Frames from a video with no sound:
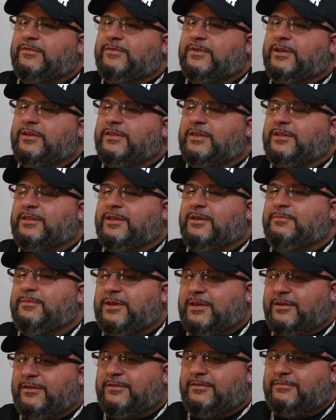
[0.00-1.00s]
And I think that
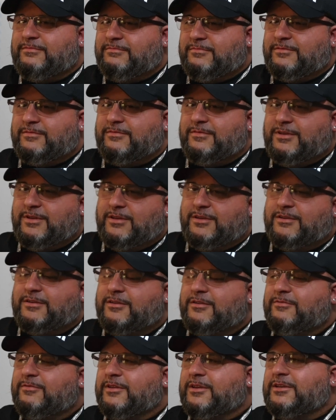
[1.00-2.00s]
made a
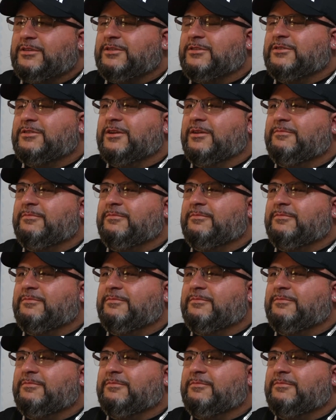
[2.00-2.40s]
good relationship.